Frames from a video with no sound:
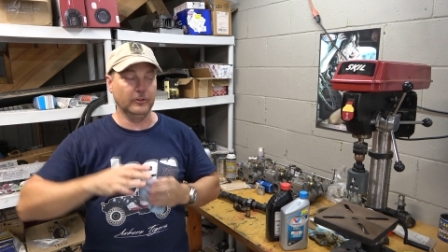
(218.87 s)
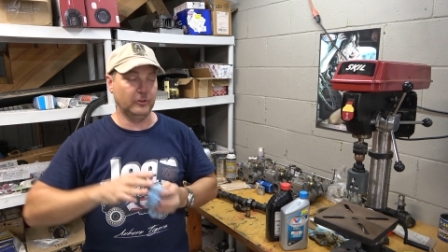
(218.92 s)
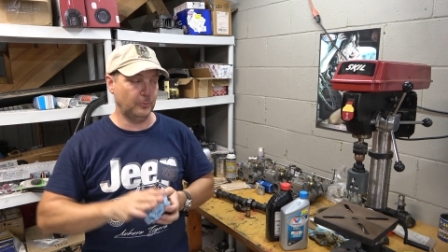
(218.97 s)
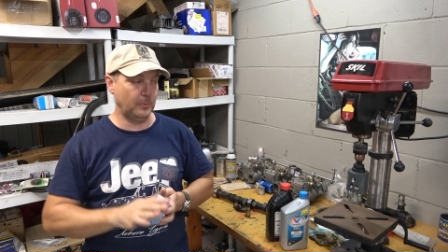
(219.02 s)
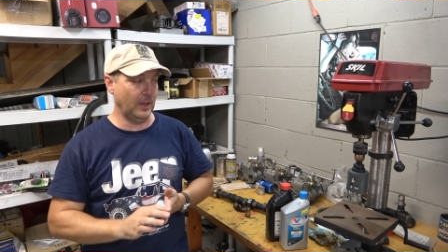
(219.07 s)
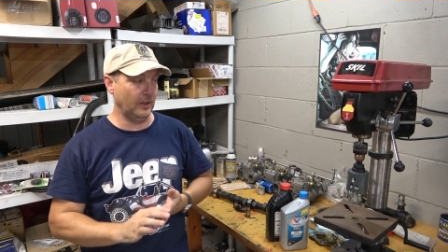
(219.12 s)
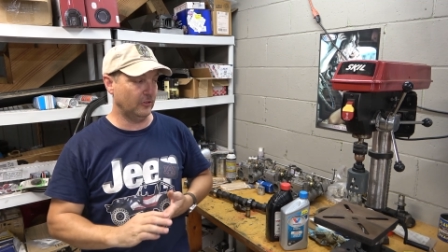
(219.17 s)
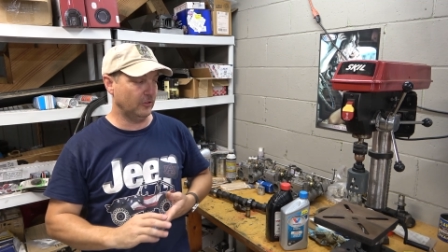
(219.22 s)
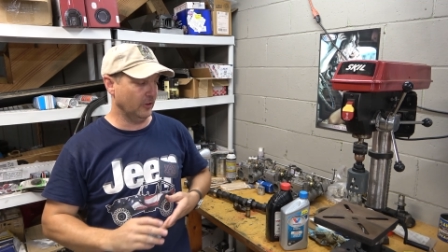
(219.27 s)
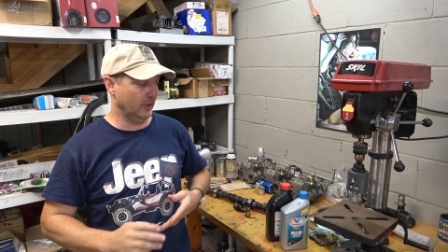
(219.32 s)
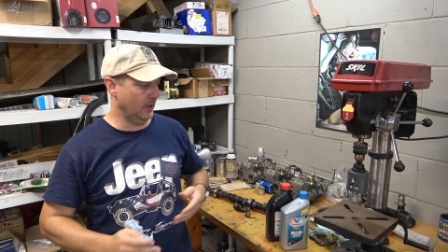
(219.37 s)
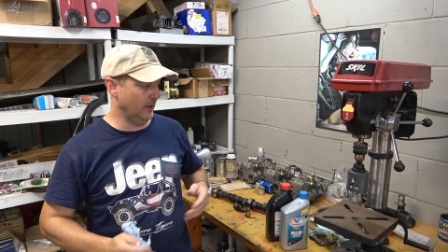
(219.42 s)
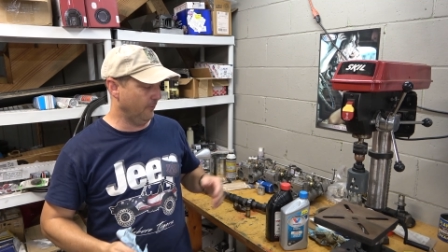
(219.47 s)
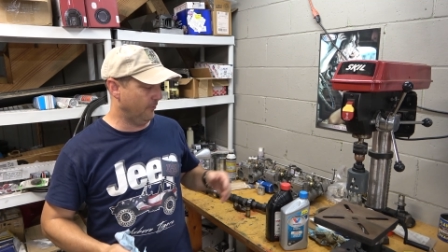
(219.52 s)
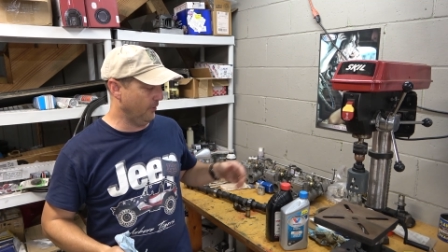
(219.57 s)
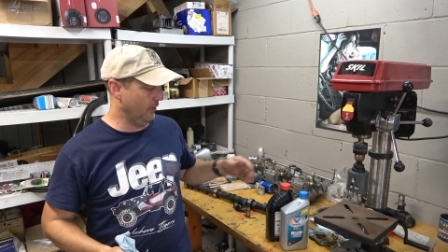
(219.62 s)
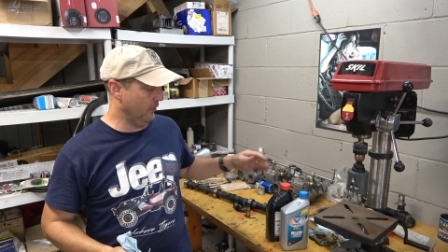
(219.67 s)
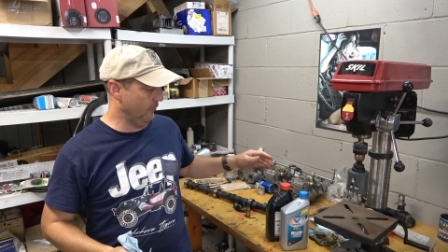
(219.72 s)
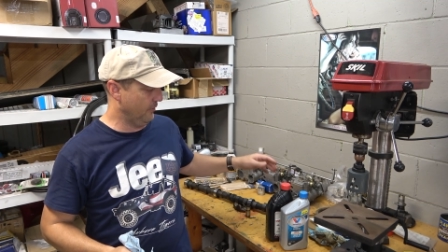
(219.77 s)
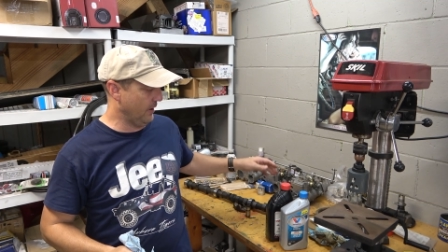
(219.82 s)
especially
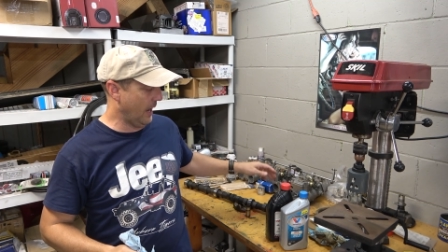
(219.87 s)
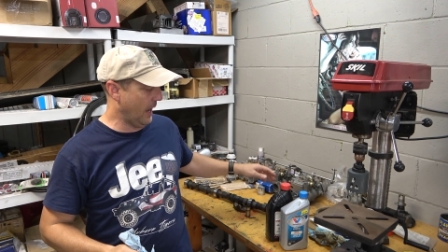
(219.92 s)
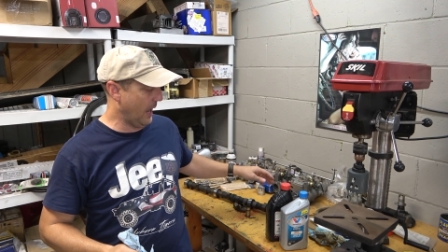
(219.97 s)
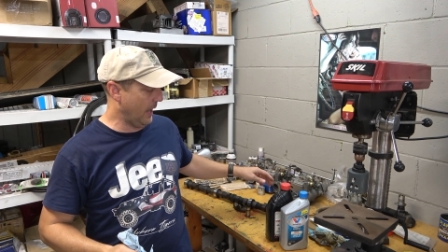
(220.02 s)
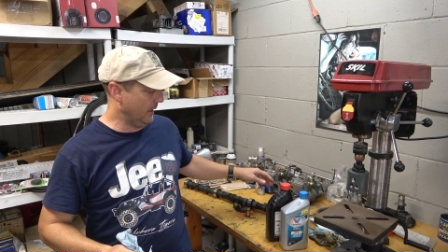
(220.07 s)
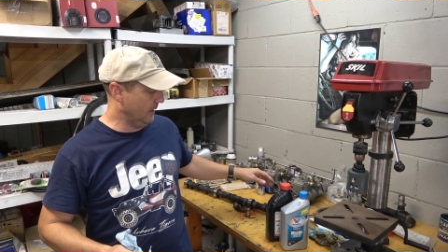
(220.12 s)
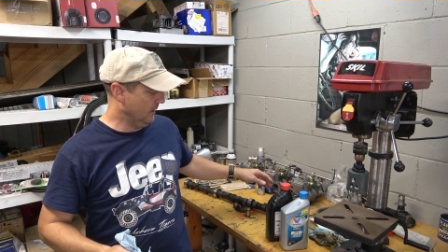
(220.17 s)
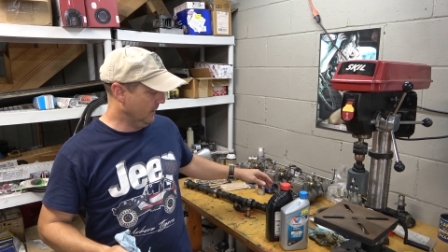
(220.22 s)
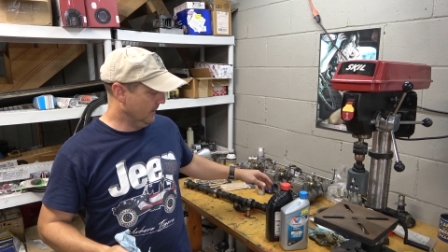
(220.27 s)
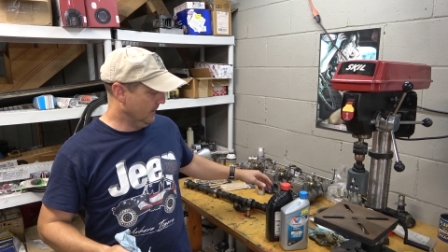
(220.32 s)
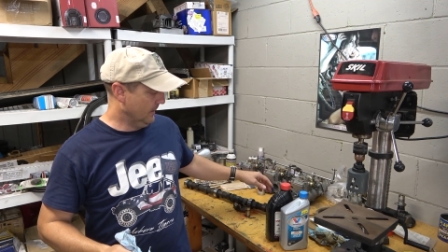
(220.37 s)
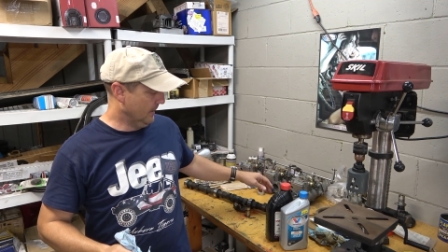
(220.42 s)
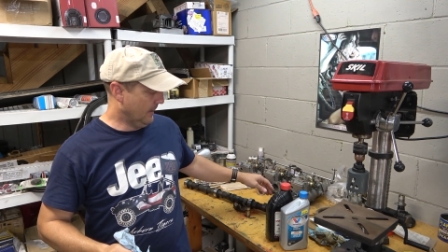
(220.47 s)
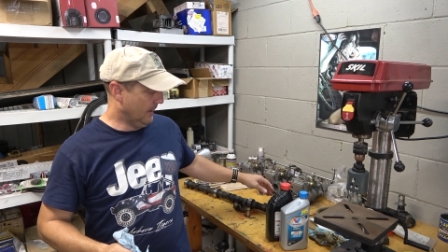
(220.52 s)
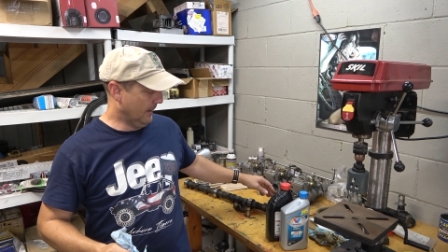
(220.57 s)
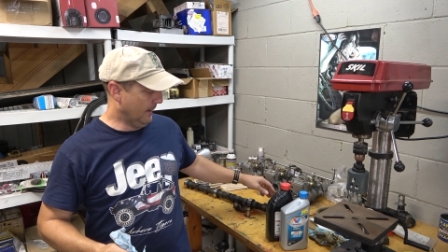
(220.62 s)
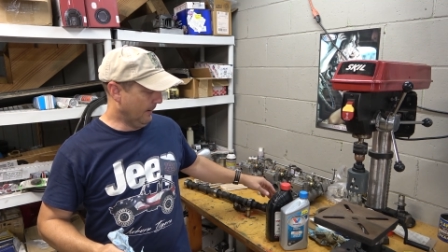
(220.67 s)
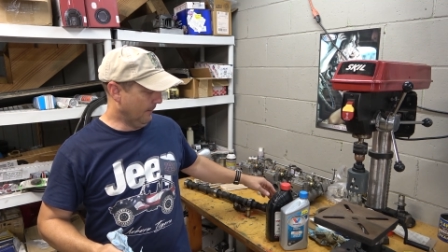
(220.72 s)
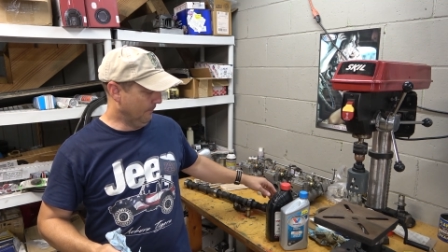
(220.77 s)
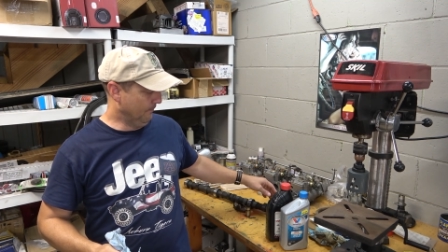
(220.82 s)
if you've got
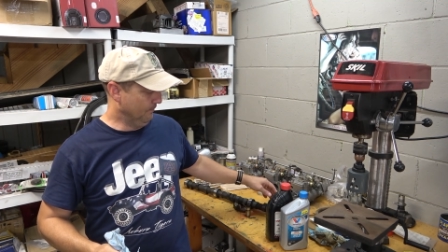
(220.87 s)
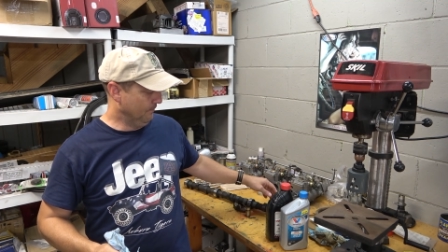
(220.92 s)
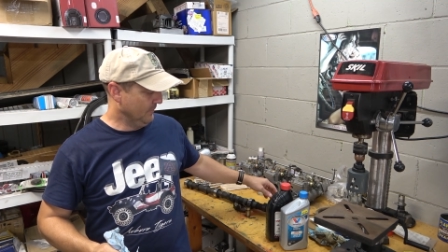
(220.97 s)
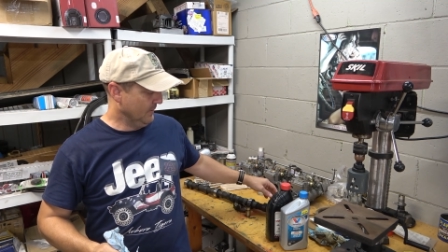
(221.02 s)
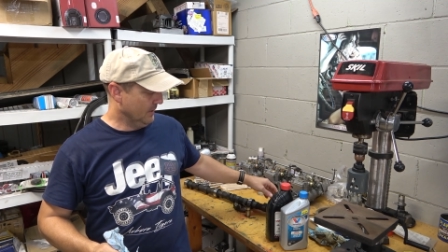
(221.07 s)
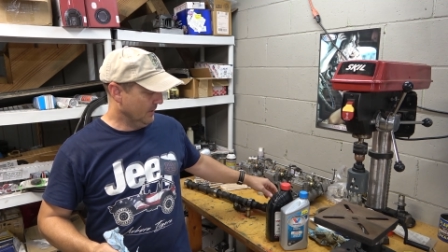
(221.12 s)
um,